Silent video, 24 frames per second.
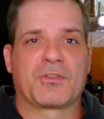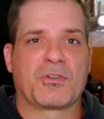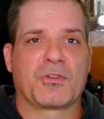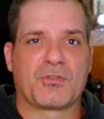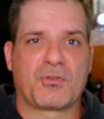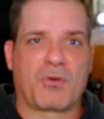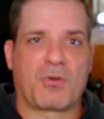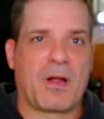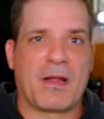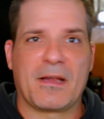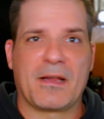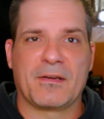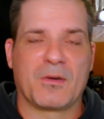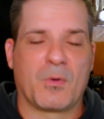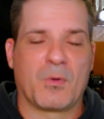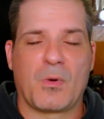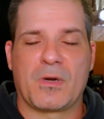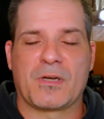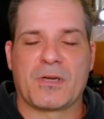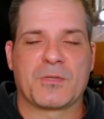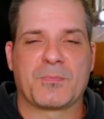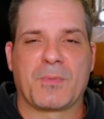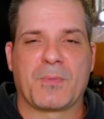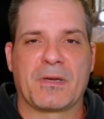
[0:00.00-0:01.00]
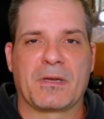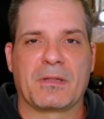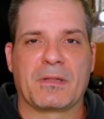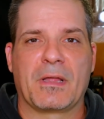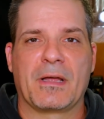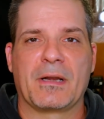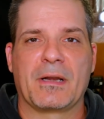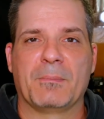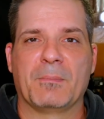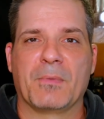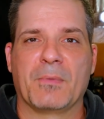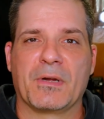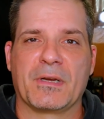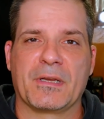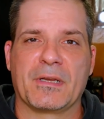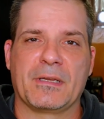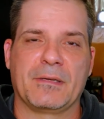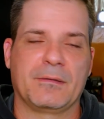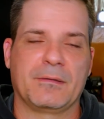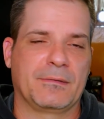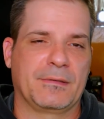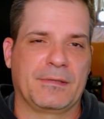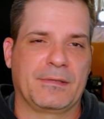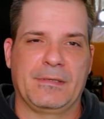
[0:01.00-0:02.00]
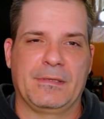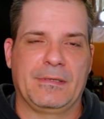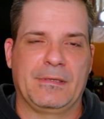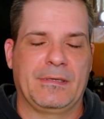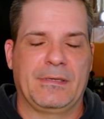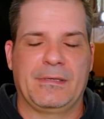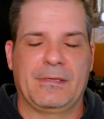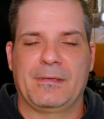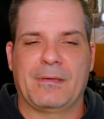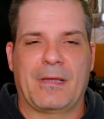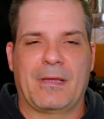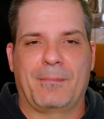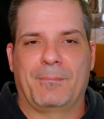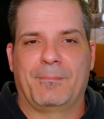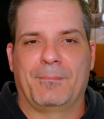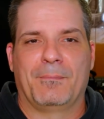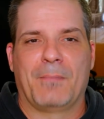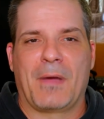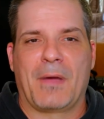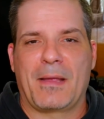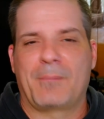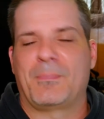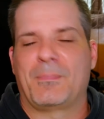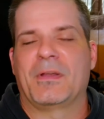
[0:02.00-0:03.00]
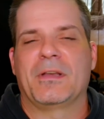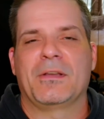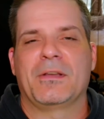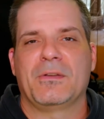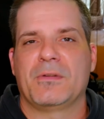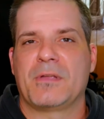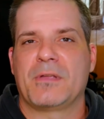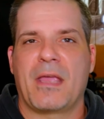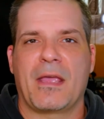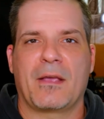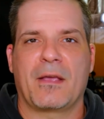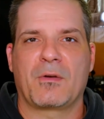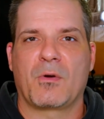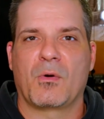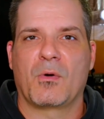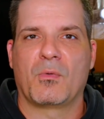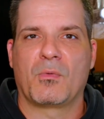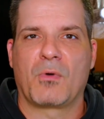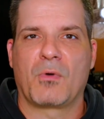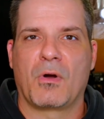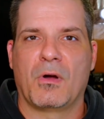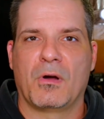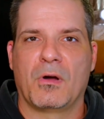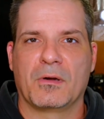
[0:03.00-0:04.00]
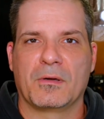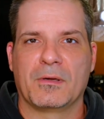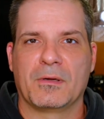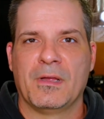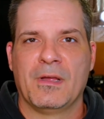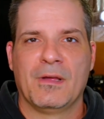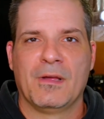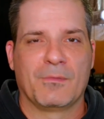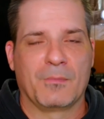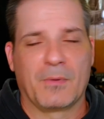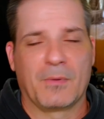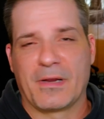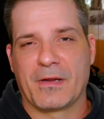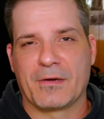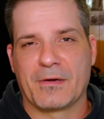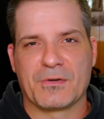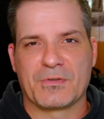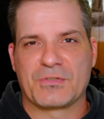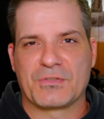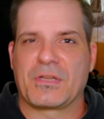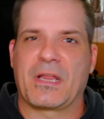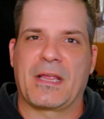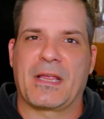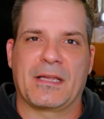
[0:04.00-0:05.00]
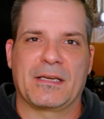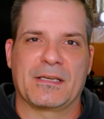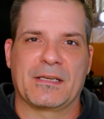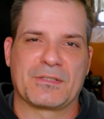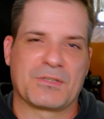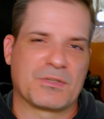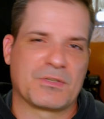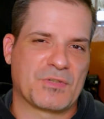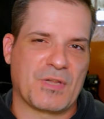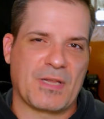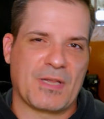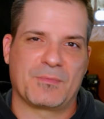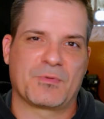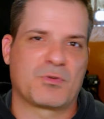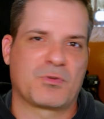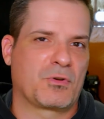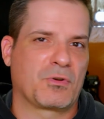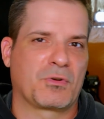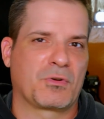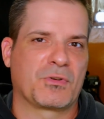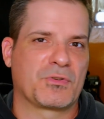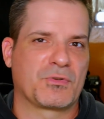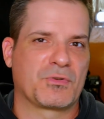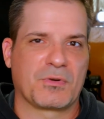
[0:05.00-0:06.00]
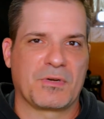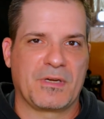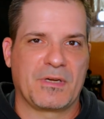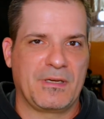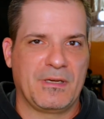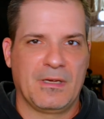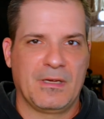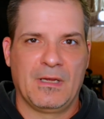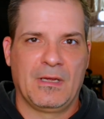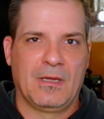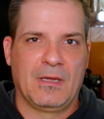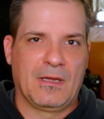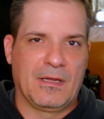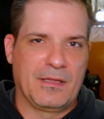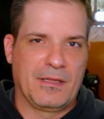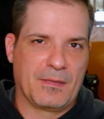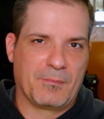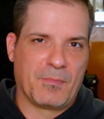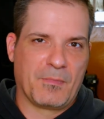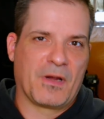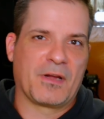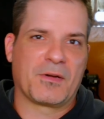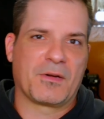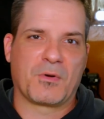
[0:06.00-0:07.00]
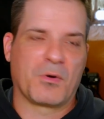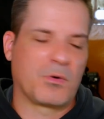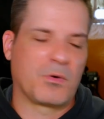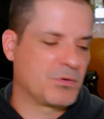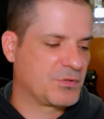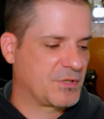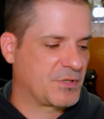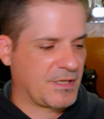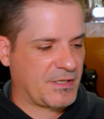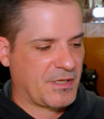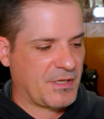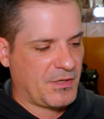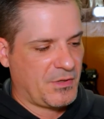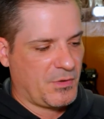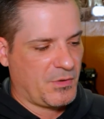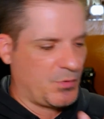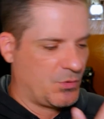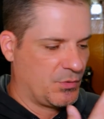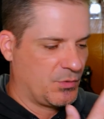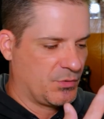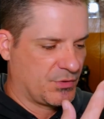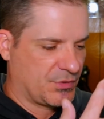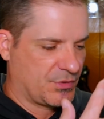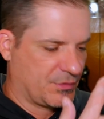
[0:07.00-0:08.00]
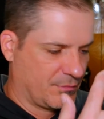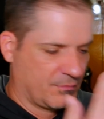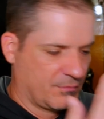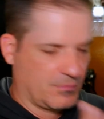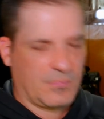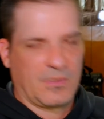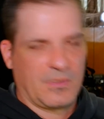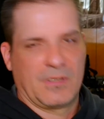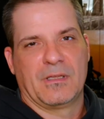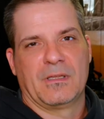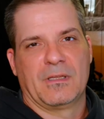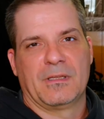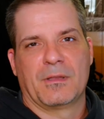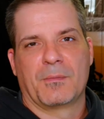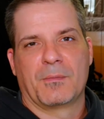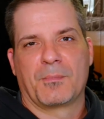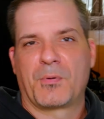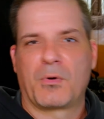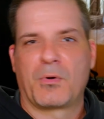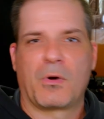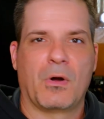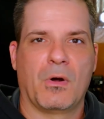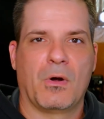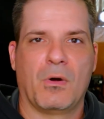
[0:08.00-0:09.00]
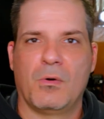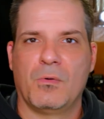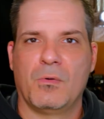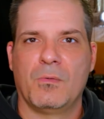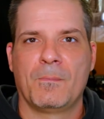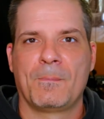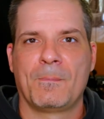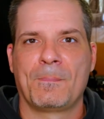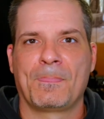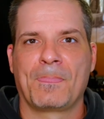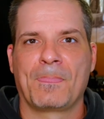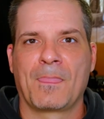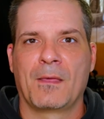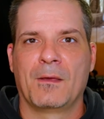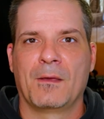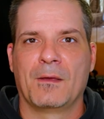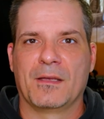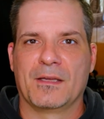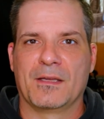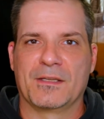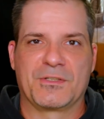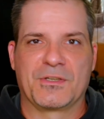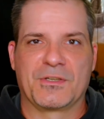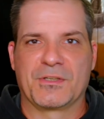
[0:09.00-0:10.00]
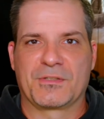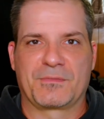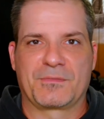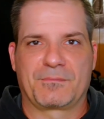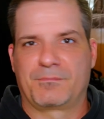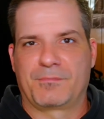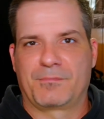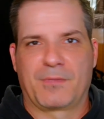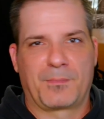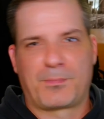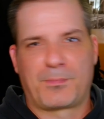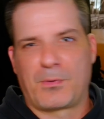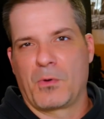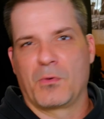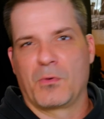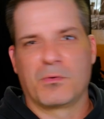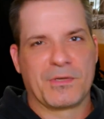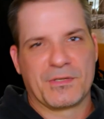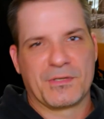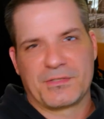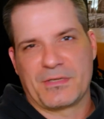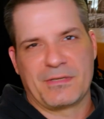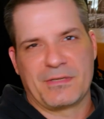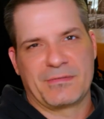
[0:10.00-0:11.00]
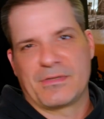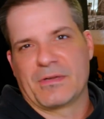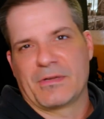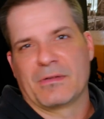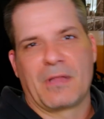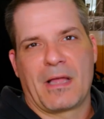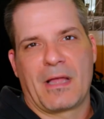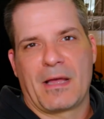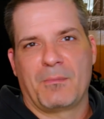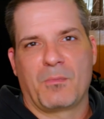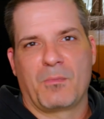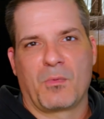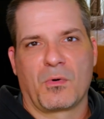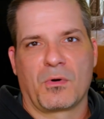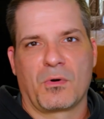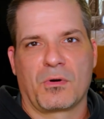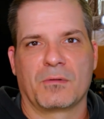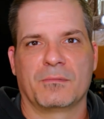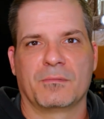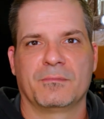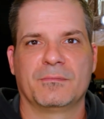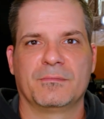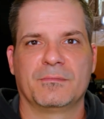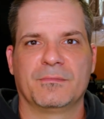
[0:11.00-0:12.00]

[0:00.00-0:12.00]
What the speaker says: to try it and don't want to spend a lot of money. My opinion, you can't go wrong. Well, I understand it's the same circuitry and the micros that they use in the Pro. It's just the Pro just gives you a lot more